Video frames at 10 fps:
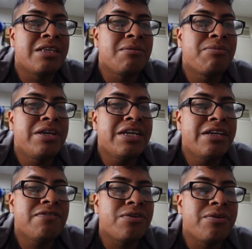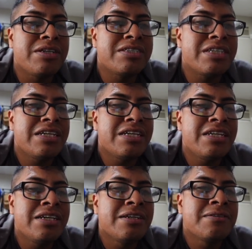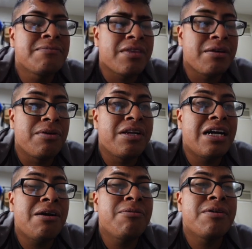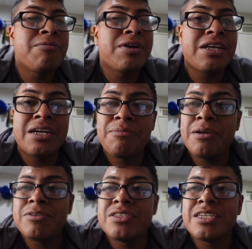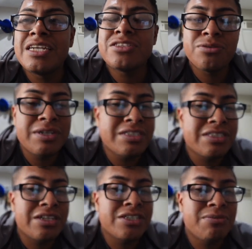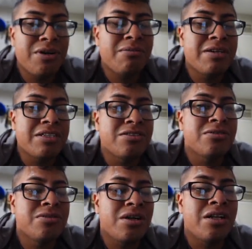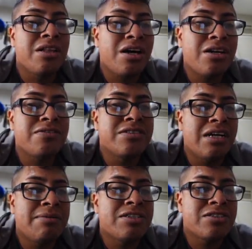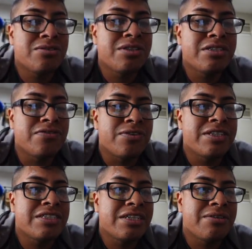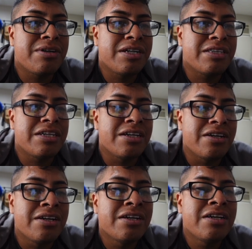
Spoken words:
They bring in Virizion, where now we're going to be able to get to a Sludge Bomb and do a lot of damage to this Virizion right there.